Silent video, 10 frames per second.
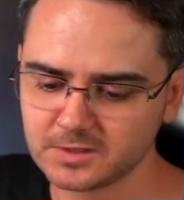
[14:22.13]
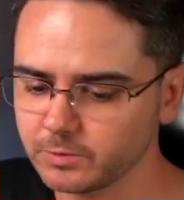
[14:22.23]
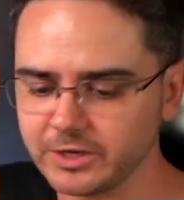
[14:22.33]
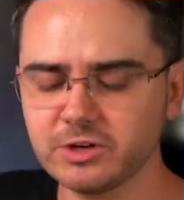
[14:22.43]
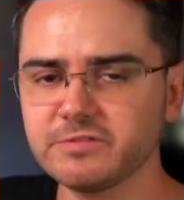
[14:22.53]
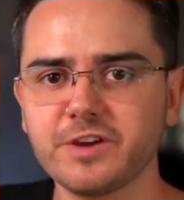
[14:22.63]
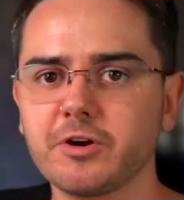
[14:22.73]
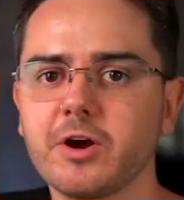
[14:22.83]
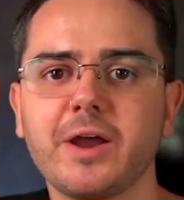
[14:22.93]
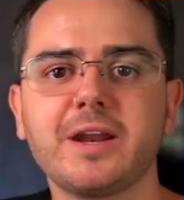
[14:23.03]
we couldn't
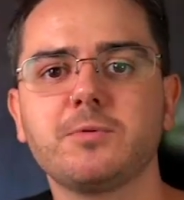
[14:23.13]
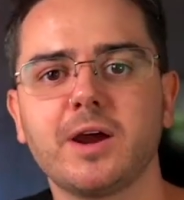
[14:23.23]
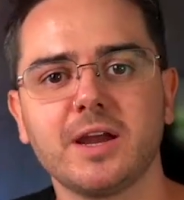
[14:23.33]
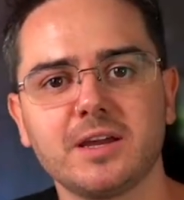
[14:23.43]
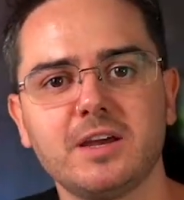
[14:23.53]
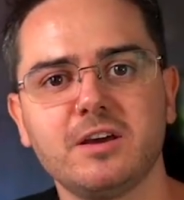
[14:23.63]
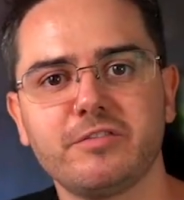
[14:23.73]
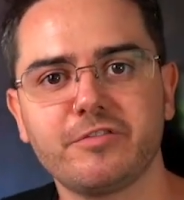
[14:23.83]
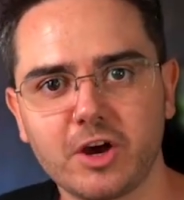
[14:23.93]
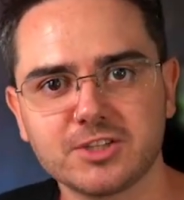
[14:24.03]
figure out any way
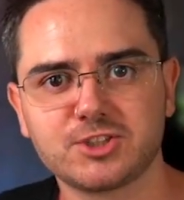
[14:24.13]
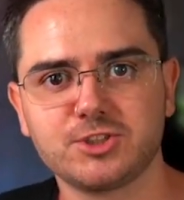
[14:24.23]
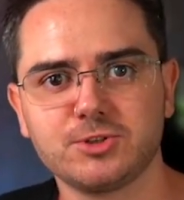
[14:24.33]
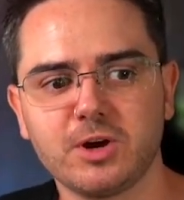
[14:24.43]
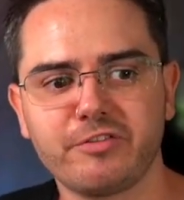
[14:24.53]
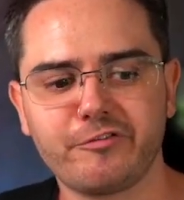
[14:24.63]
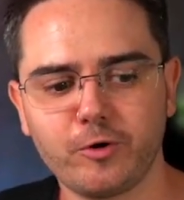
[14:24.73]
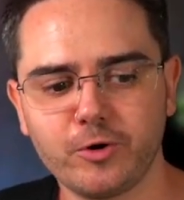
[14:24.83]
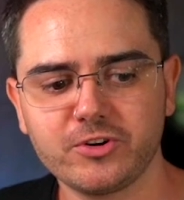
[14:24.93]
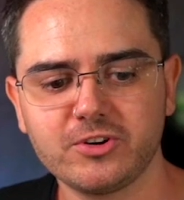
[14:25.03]
for us to
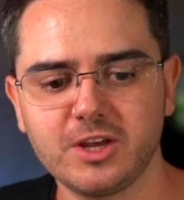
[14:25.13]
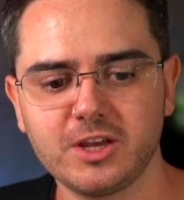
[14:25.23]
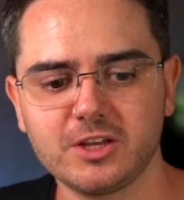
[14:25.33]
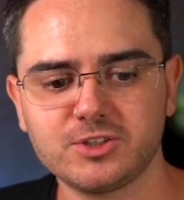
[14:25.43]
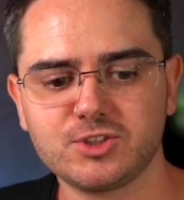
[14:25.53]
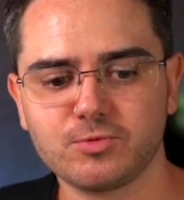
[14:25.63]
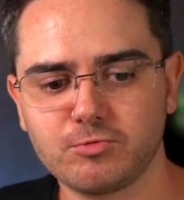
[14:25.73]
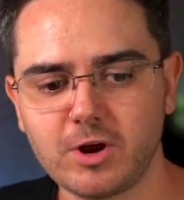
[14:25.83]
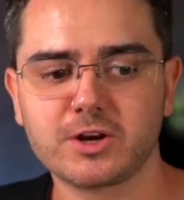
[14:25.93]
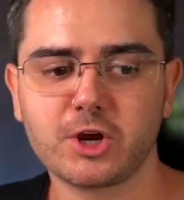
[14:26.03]
afford to
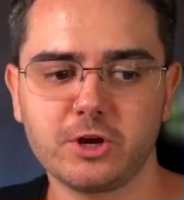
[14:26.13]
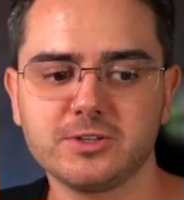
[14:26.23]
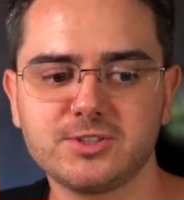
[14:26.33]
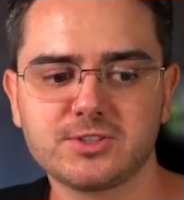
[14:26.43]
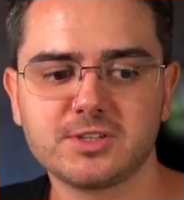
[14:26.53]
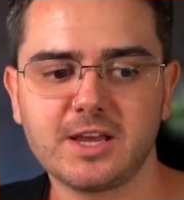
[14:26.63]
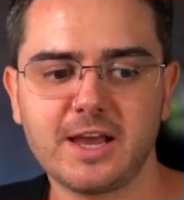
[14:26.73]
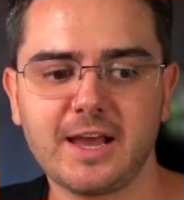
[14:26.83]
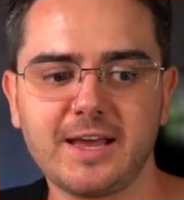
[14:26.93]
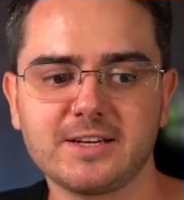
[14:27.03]
run Ghost
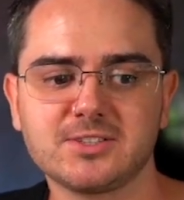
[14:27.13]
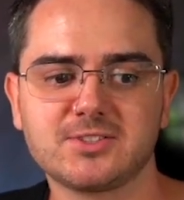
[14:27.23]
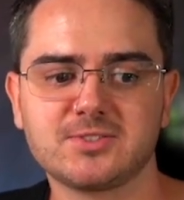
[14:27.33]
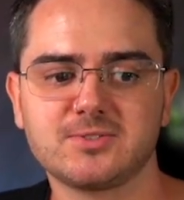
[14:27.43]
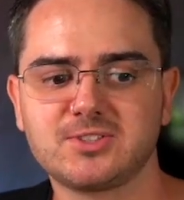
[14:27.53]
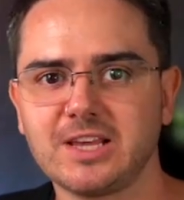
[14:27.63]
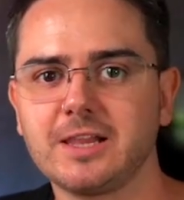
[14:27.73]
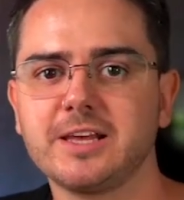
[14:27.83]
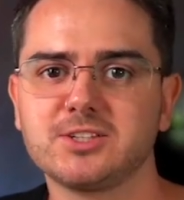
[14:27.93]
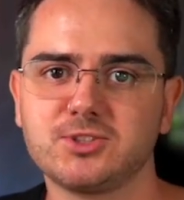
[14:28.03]
and
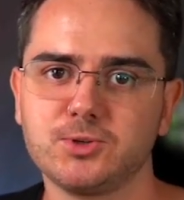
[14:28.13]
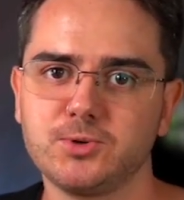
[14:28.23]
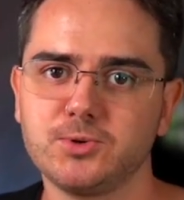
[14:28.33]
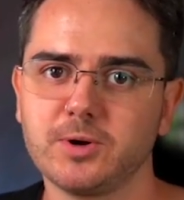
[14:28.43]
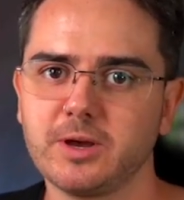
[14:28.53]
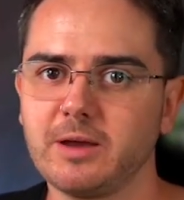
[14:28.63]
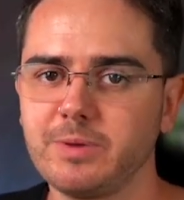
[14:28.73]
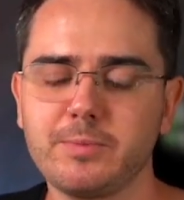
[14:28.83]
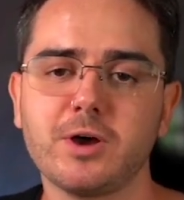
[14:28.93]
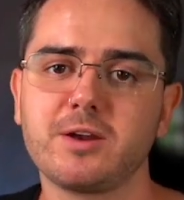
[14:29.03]
sell it to uh,
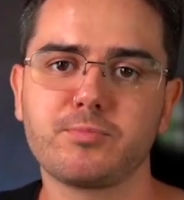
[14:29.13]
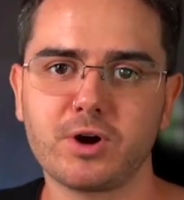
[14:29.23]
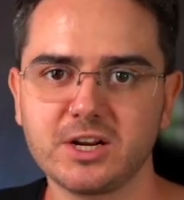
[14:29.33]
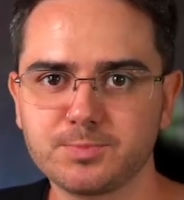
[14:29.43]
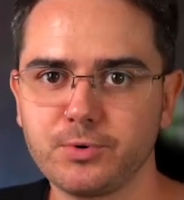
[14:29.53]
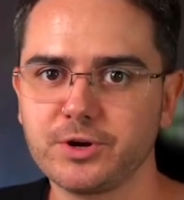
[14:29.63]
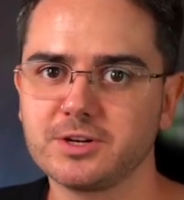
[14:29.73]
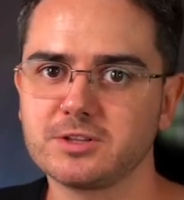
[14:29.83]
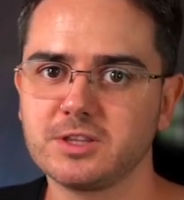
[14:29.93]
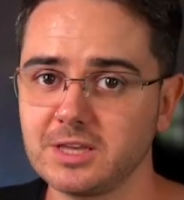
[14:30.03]
people at a price
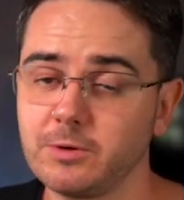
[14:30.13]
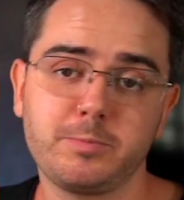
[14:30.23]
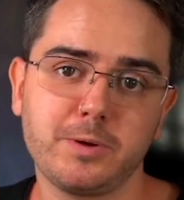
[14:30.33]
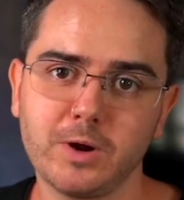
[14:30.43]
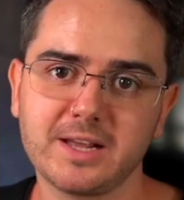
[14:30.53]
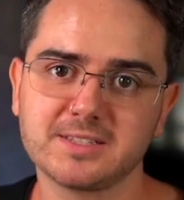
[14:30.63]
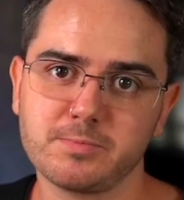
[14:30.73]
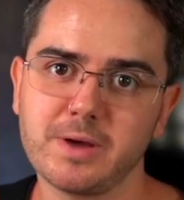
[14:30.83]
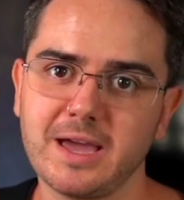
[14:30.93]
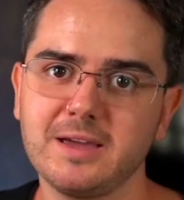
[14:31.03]
point that they would be willing to
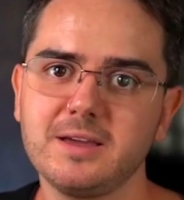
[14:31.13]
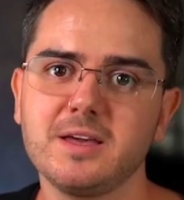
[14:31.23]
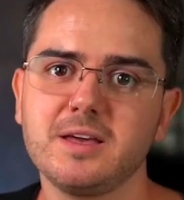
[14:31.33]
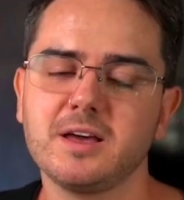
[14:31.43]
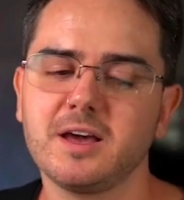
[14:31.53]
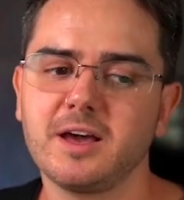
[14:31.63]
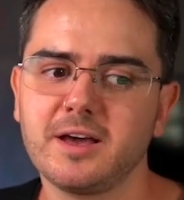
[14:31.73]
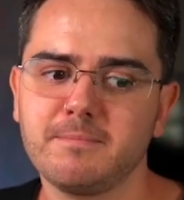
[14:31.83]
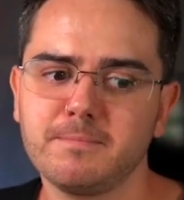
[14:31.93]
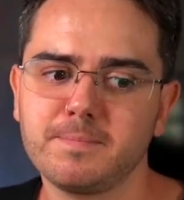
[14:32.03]
pay,
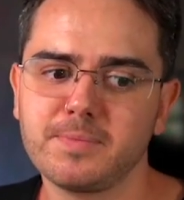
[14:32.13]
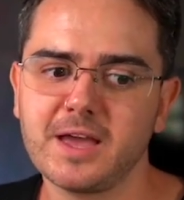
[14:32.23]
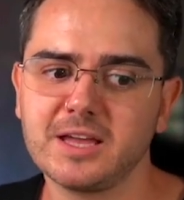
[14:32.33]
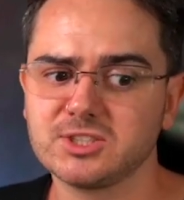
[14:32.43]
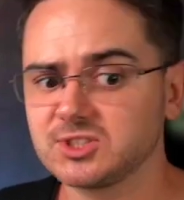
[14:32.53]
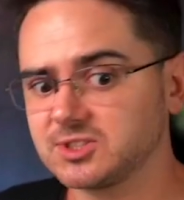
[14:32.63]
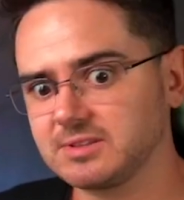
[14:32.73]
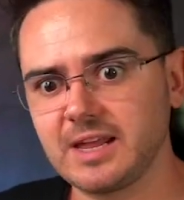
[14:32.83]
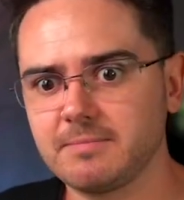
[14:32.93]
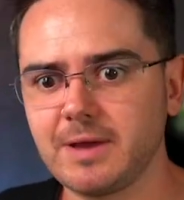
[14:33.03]
um, and
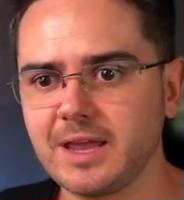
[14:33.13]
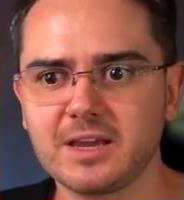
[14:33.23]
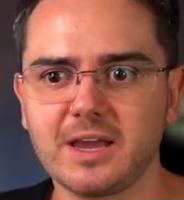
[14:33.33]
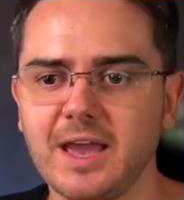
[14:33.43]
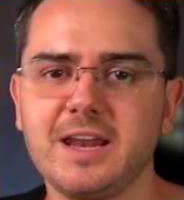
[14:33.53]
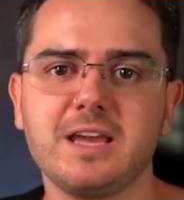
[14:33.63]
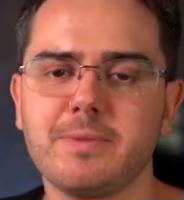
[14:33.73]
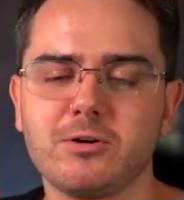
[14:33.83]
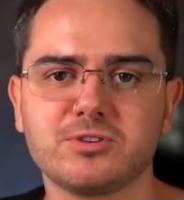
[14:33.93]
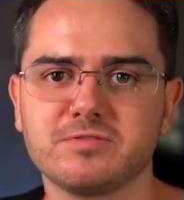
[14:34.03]
then make any
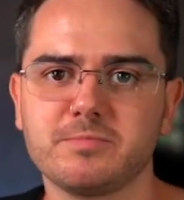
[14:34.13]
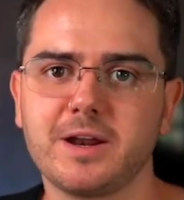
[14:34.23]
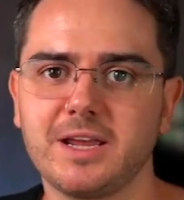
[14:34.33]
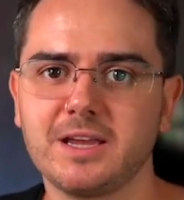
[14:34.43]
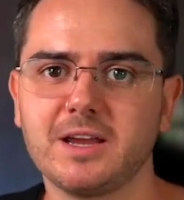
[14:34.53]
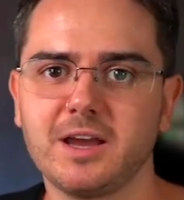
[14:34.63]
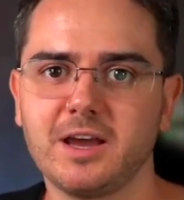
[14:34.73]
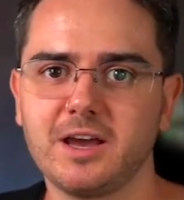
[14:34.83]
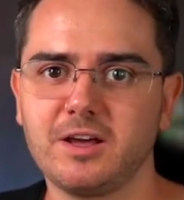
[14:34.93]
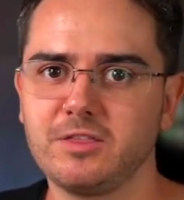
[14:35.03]
amount of money
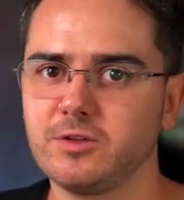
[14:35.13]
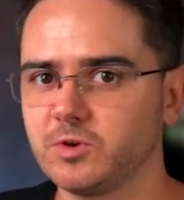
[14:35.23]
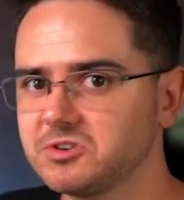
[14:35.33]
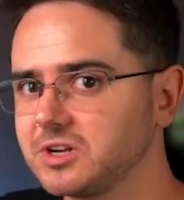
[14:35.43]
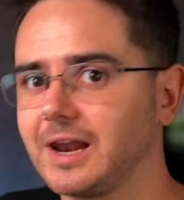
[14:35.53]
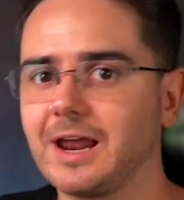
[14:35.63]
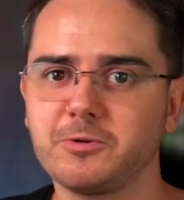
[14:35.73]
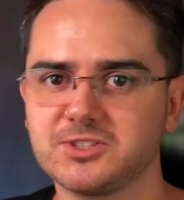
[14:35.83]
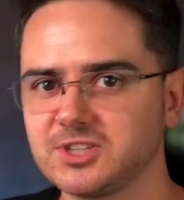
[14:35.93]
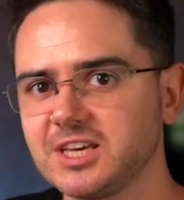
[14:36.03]
uh, that would allow
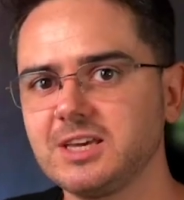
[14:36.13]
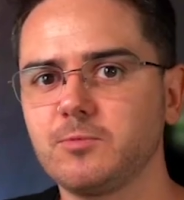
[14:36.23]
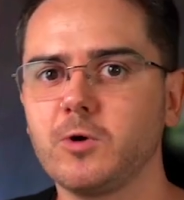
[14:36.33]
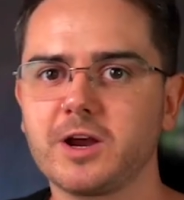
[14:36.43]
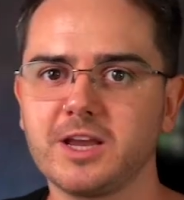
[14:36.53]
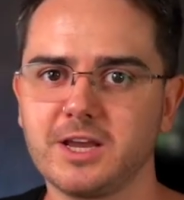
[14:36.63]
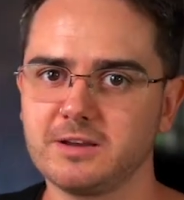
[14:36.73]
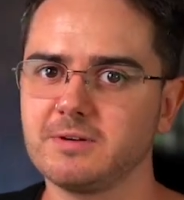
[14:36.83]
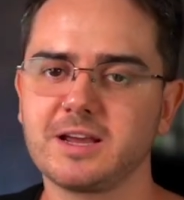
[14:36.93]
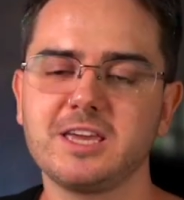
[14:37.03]
us to keep
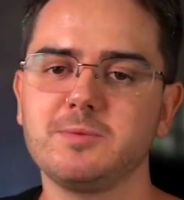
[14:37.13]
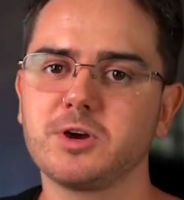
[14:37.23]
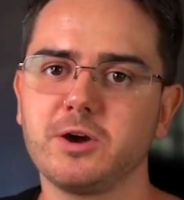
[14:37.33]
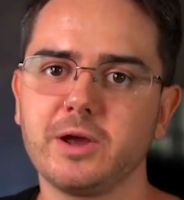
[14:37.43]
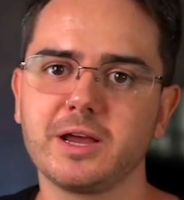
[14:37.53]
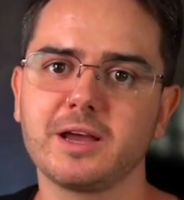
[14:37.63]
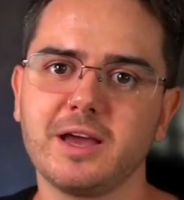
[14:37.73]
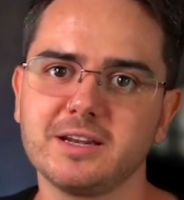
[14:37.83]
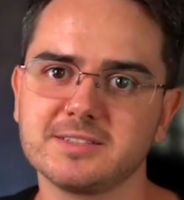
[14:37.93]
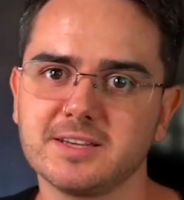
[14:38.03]
working and keep going
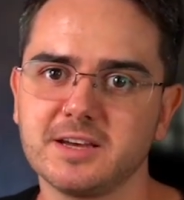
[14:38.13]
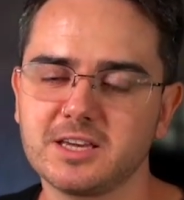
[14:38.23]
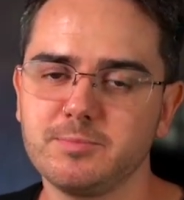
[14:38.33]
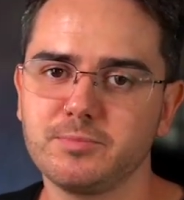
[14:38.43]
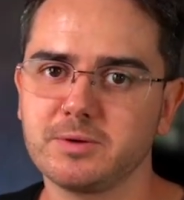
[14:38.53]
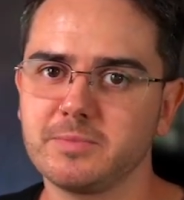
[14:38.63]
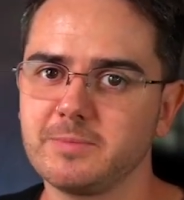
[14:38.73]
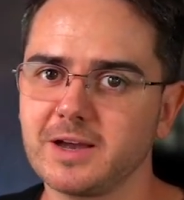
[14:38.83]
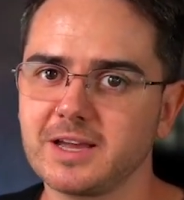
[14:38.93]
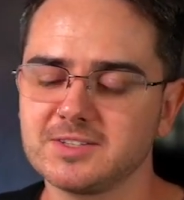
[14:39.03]
and uh, keep putting money
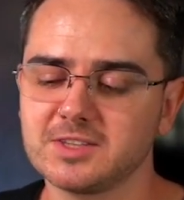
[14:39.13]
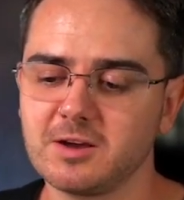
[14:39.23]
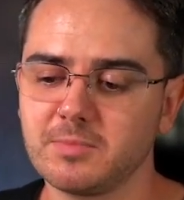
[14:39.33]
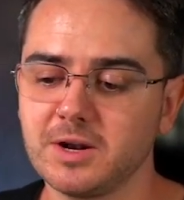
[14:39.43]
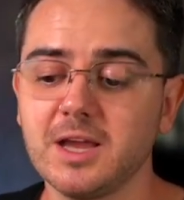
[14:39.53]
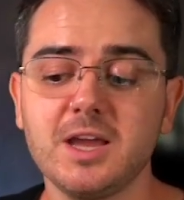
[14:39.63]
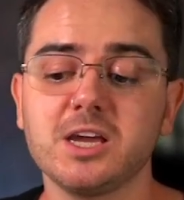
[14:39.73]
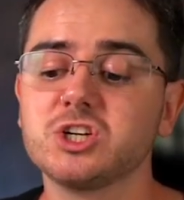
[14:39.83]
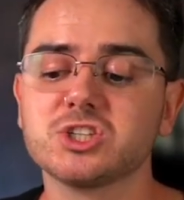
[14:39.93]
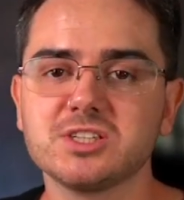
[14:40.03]
back into the company.
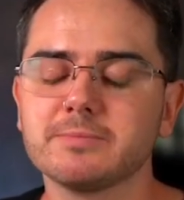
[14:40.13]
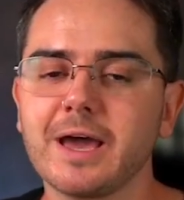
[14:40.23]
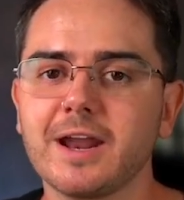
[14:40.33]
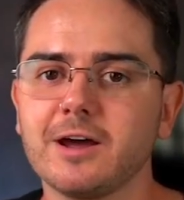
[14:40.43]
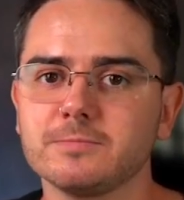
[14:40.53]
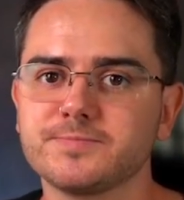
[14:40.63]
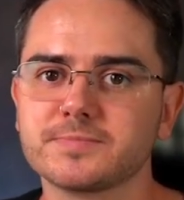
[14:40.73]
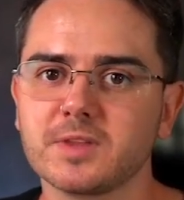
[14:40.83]
It just didn't pan out.